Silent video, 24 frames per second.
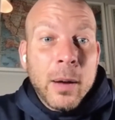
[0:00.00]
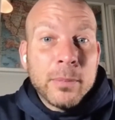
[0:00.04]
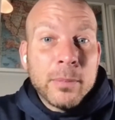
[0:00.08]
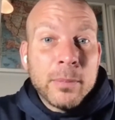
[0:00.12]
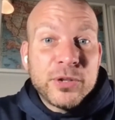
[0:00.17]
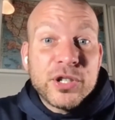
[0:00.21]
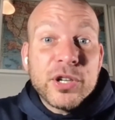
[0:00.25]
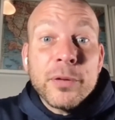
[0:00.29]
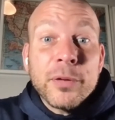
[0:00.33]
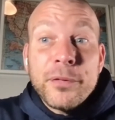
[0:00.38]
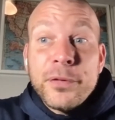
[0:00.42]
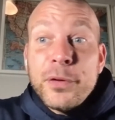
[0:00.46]

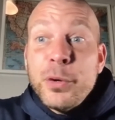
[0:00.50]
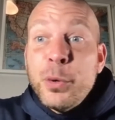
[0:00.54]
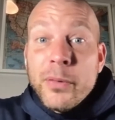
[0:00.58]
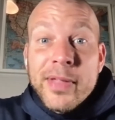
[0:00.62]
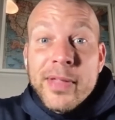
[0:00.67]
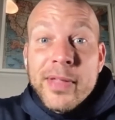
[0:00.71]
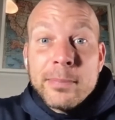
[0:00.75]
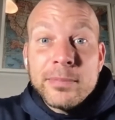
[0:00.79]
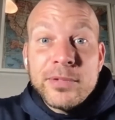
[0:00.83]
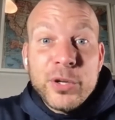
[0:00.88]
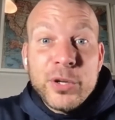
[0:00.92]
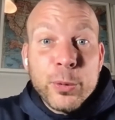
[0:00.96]
Just a few of
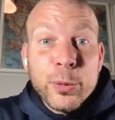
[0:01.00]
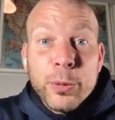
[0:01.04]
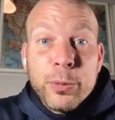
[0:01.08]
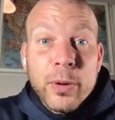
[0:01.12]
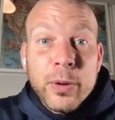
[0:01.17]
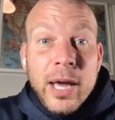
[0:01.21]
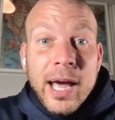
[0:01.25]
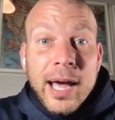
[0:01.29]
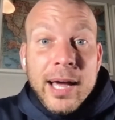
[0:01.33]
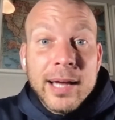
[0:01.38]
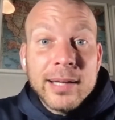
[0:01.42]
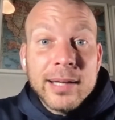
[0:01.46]
them, 2 or 3
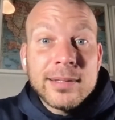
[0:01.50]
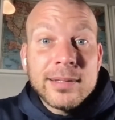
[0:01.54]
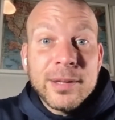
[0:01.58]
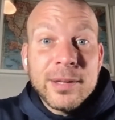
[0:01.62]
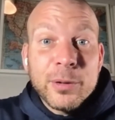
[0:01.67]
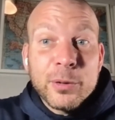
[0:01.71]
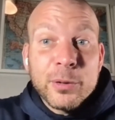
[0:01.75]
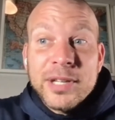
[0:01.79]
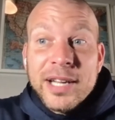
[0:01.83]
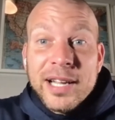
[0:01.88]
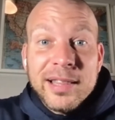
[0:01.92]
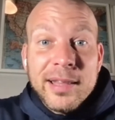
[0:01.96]
guys that
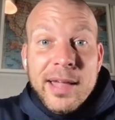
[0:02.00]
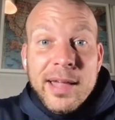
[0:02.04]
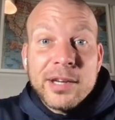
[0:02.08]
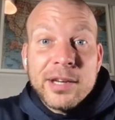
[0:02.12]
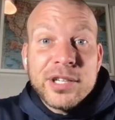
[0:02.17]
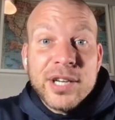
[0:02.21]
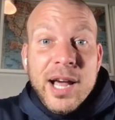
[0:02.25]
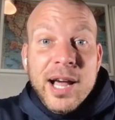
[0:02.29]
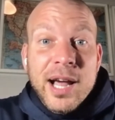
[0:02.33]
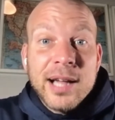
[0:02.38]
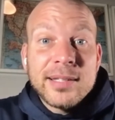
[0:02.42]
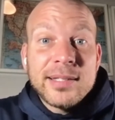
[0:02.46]
were taking a lot of
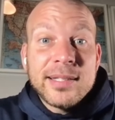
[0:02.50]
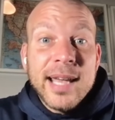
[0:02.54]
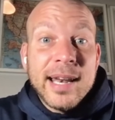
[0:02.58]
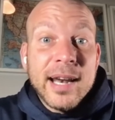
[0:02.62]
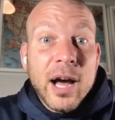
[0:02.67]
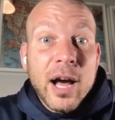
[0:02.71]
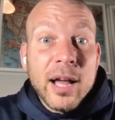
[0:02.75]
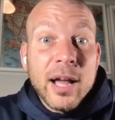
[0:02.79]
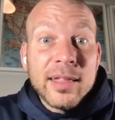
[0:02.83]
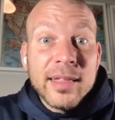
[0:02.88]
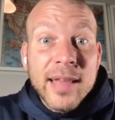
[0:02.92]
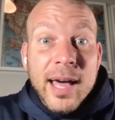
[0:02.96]
shots, and
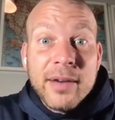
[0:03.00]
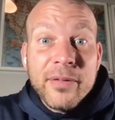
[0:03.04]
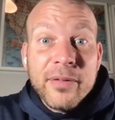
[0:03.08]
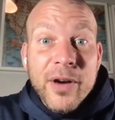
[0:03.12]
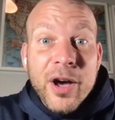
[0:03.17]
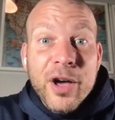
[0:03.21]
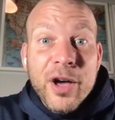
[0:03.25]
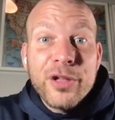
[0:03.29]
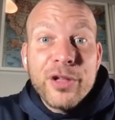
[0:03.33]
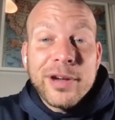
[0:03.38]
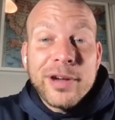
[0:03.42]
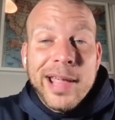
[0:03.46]
a lot of
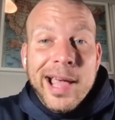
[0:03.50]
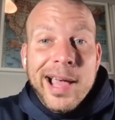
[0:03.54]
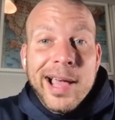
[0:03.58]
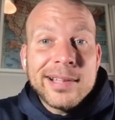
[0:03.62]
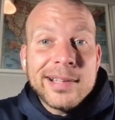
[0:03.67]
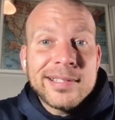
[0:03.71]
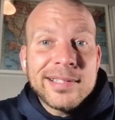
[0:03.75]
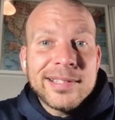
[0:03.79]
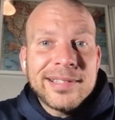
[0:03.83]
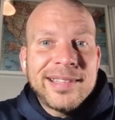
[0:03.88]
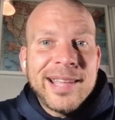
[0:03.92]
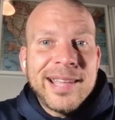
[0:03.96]
other
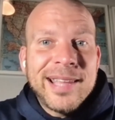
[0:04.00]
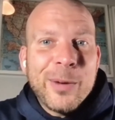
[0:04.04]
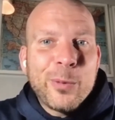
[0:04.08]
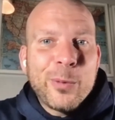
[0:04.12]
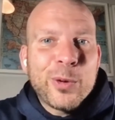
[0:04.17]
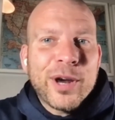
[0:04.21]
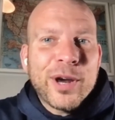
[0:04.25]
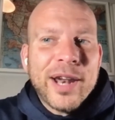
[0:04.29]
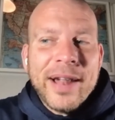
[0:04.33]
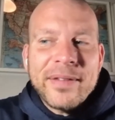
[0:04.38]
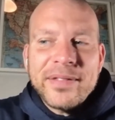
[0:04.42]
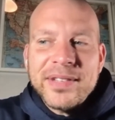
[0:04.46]
guys that
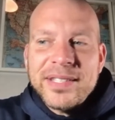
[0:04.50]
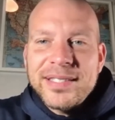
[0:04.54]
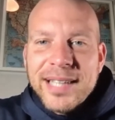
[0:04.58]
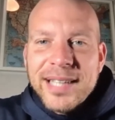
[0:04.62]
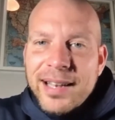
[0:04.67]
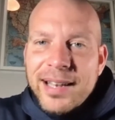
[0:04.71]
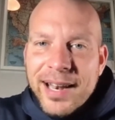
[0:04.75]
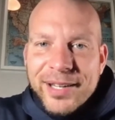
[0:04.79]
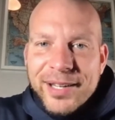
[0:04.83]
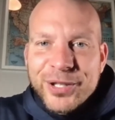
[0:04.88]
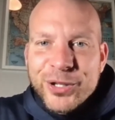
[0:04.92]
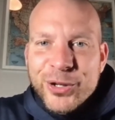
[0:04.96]
were going to have to set
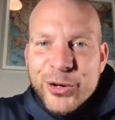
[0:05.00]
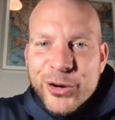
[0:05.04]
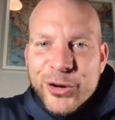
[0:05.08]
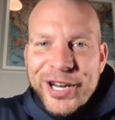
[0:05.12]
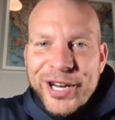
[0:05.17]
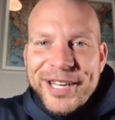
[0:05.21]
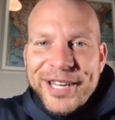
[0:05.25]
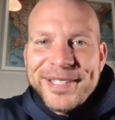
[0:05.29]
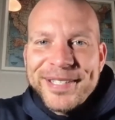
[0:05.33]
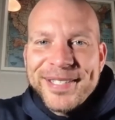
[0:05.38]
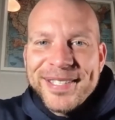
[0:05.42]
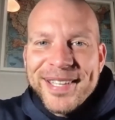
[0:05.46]
a lot of
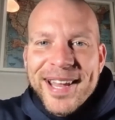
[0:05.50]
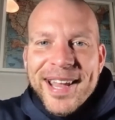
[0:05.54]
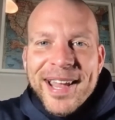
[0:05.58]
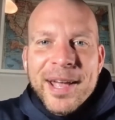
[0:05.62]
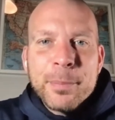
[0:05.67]
screens,